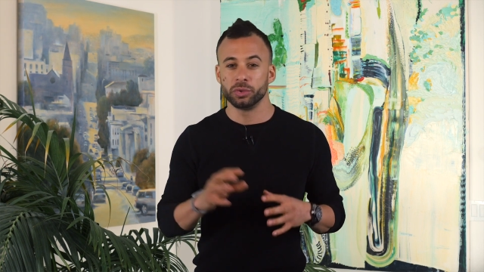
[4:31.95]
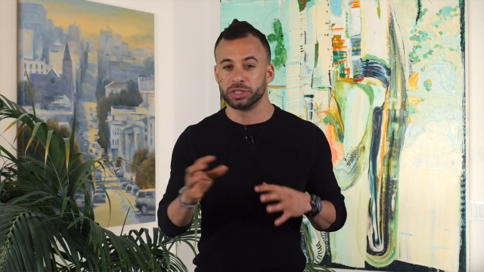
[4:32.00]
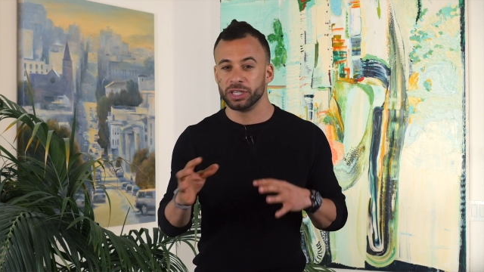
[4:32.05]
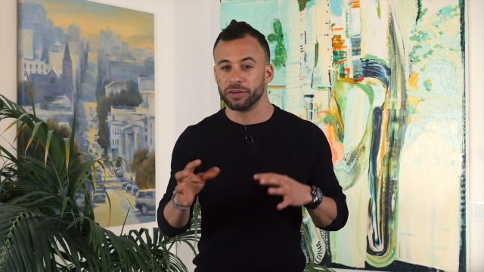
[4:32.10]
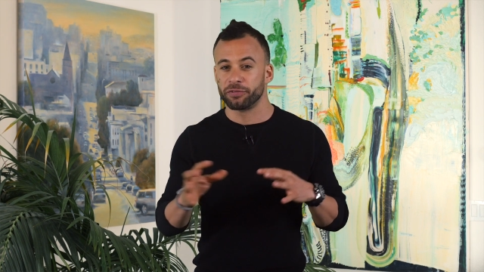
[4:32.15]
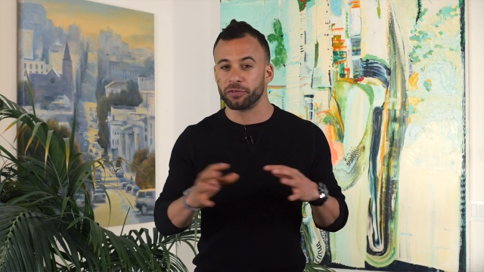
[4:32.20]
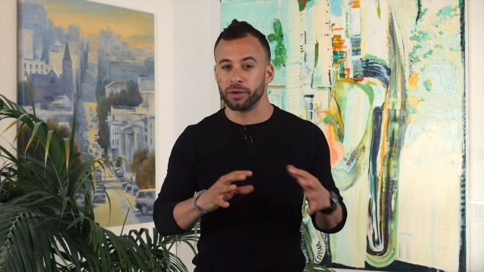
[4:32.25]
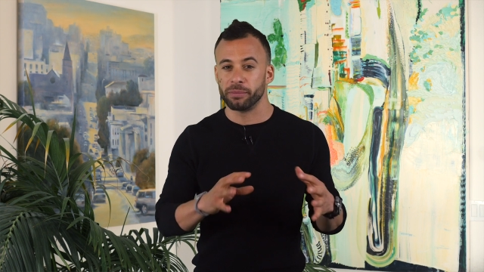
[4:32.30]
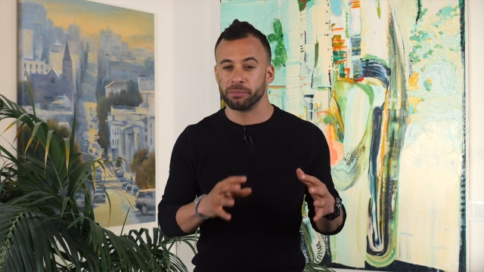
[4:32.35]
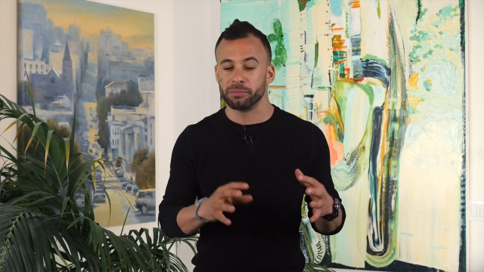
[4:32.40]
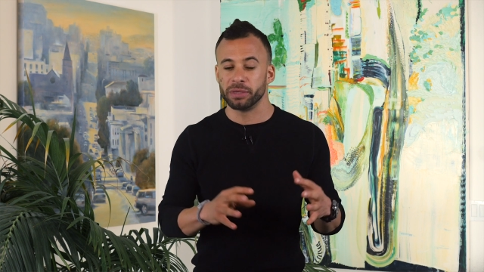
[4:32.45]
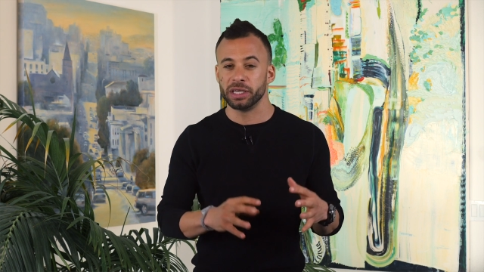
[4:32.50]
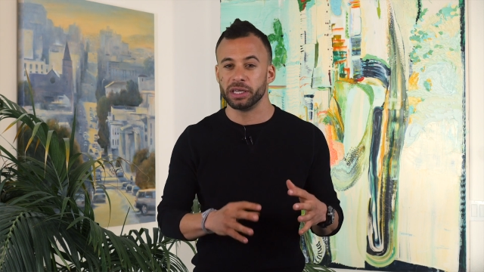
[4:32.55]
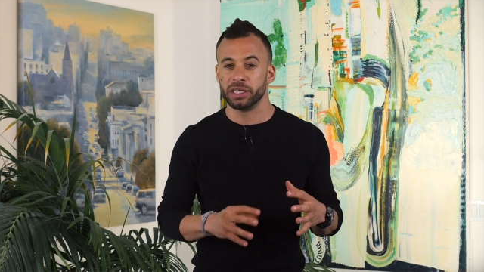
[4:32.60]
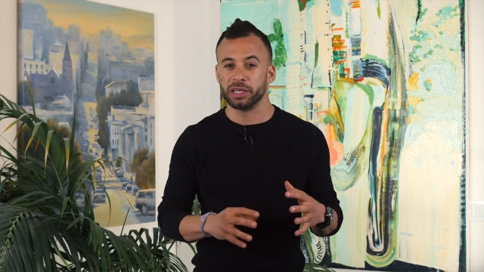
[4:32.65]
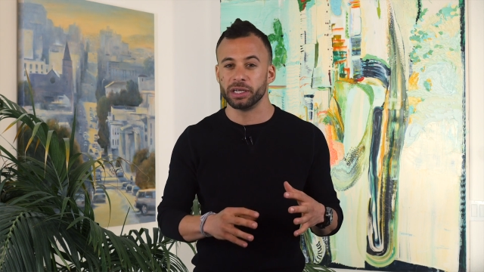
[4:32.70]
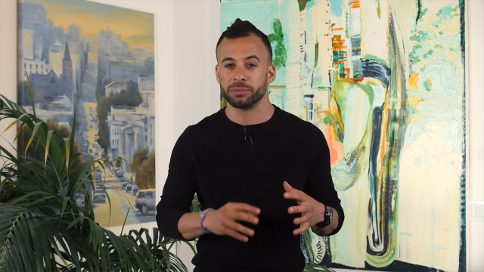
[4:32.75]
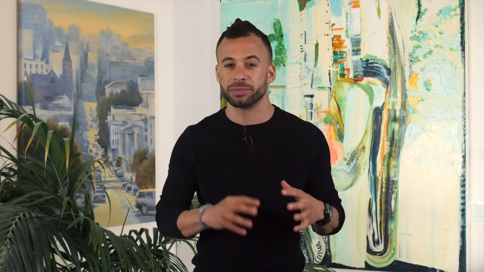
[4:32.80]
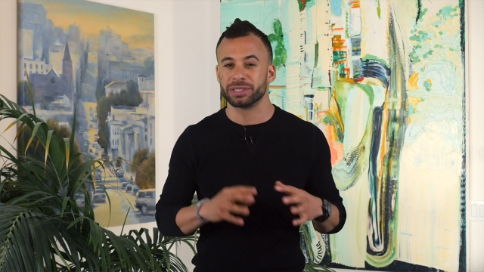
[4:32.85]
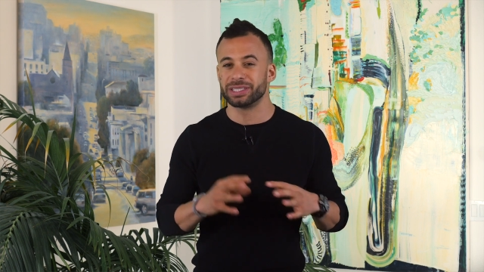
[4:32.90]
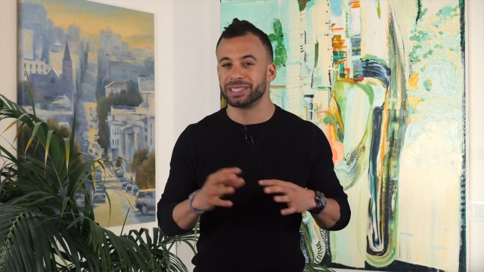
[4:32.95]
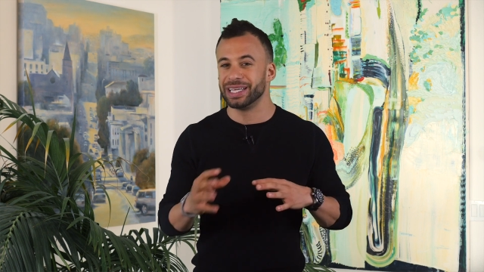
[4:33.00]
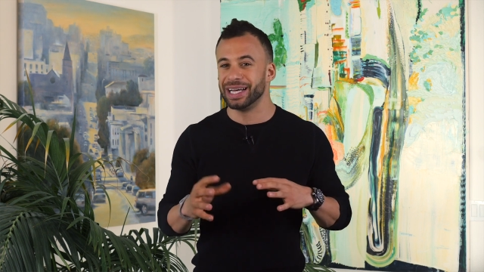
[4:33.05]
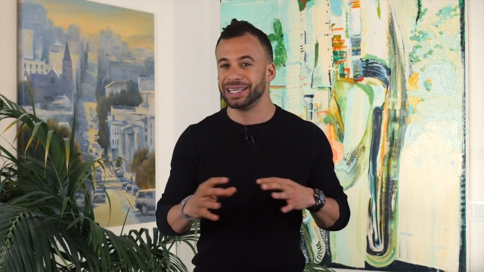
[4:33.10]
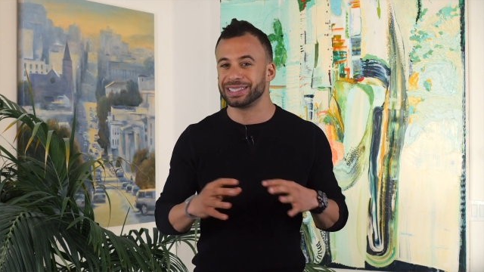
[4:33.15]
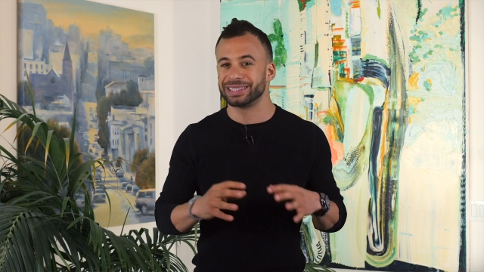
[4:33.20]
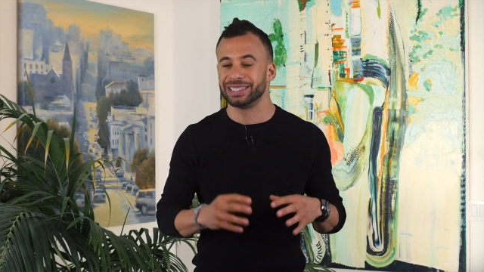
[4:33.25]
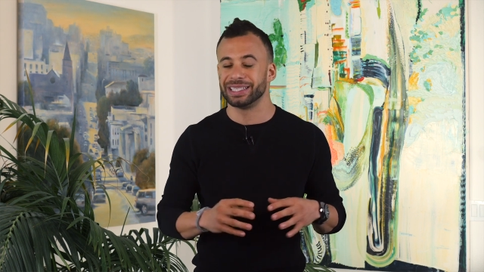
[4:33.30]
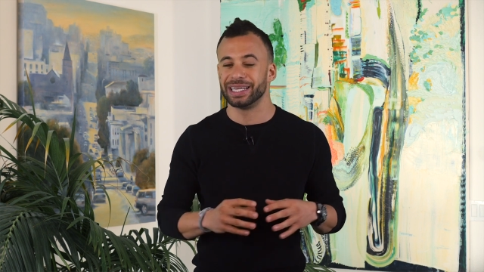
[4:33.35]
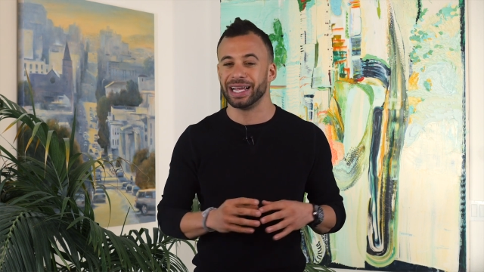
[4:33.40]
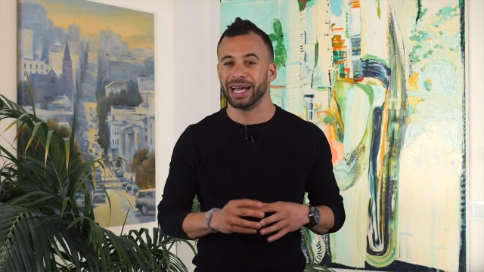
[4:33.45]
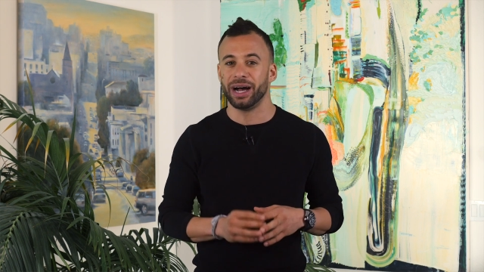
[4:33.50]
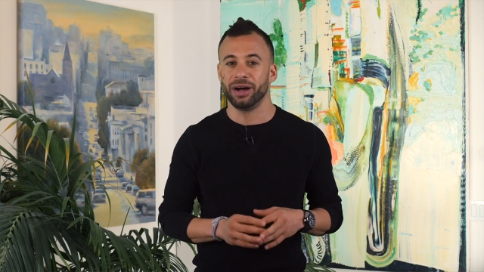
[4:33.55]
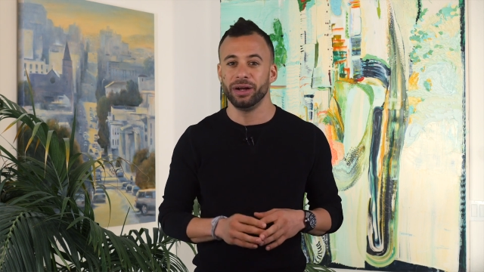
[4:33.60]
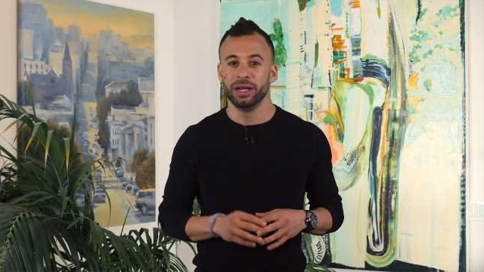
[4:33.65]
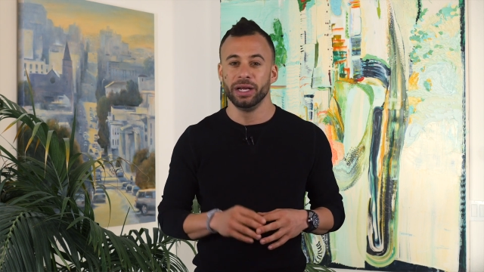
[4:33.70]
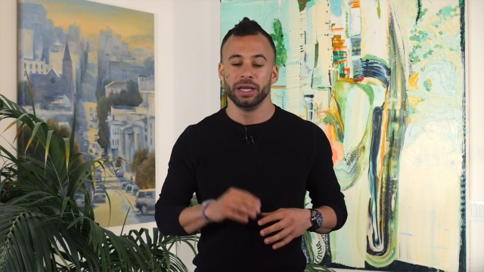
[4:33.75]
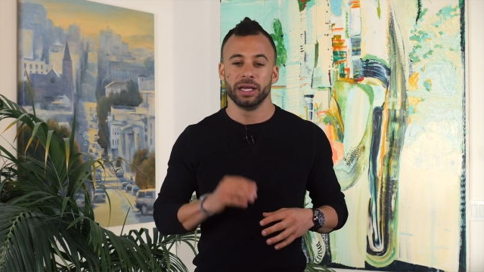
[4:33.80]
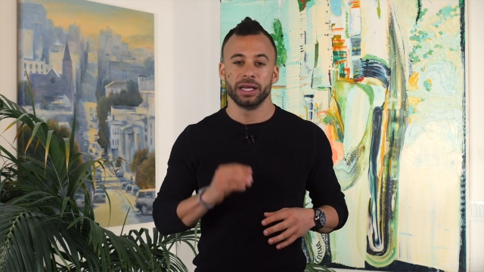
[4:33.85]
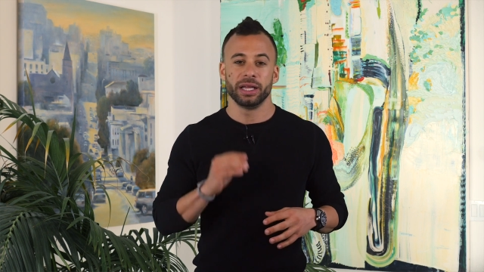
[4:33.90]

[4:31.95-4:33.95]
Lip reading: different mediums, test it out,